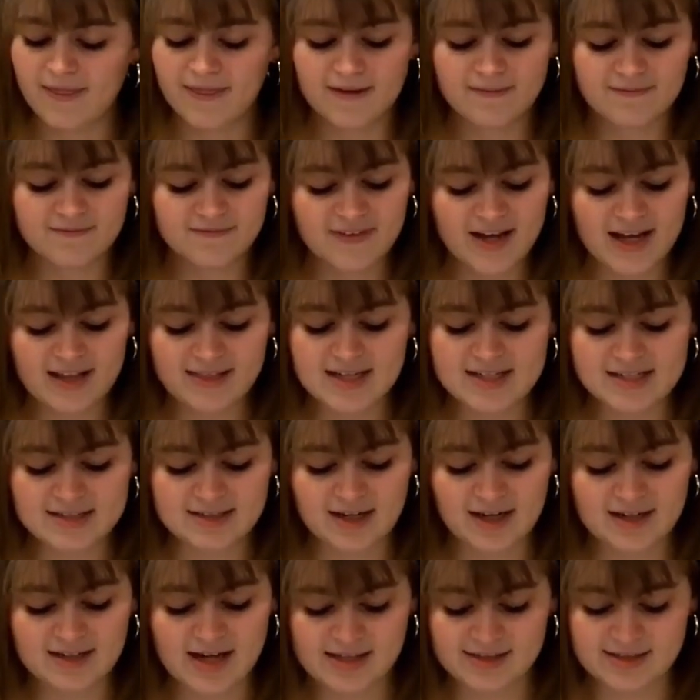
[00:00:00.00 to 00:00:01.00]
then faith is
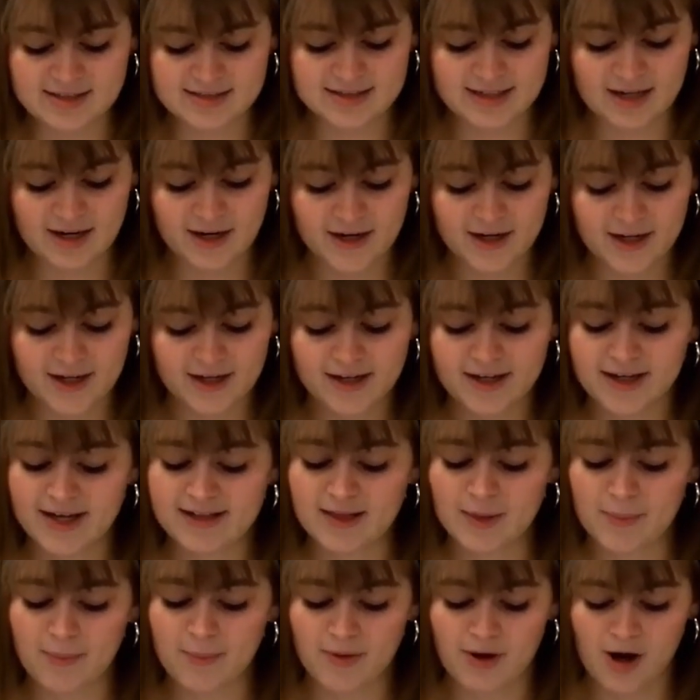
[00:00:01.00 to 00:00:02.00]
not necessary
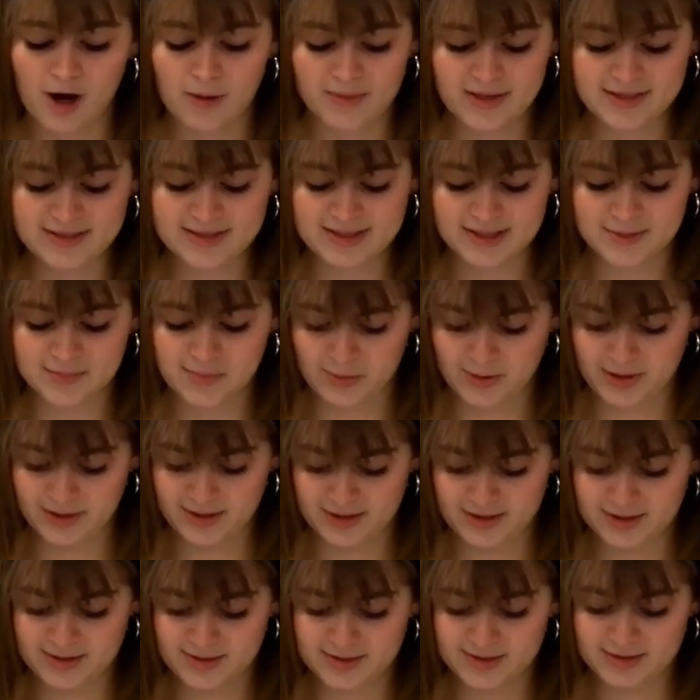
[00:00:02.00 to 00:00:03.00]
and the promise is
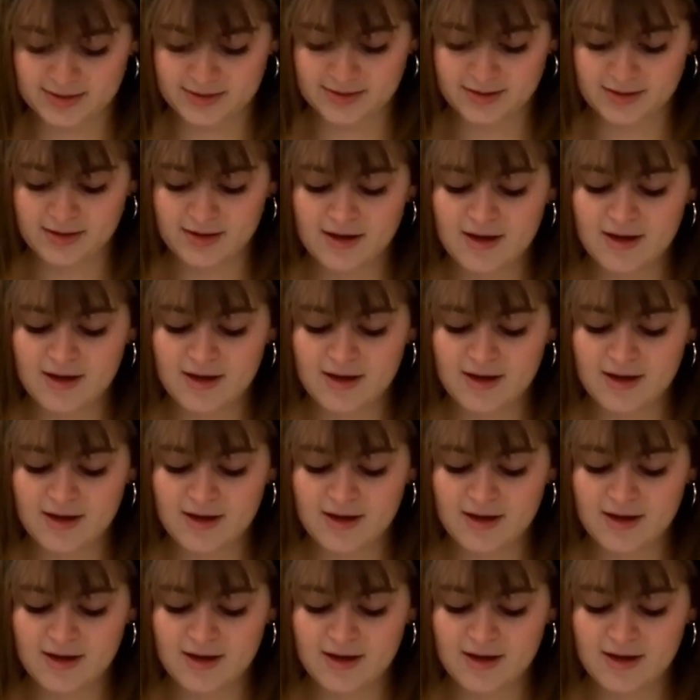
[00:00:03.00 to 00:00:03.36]
pointless.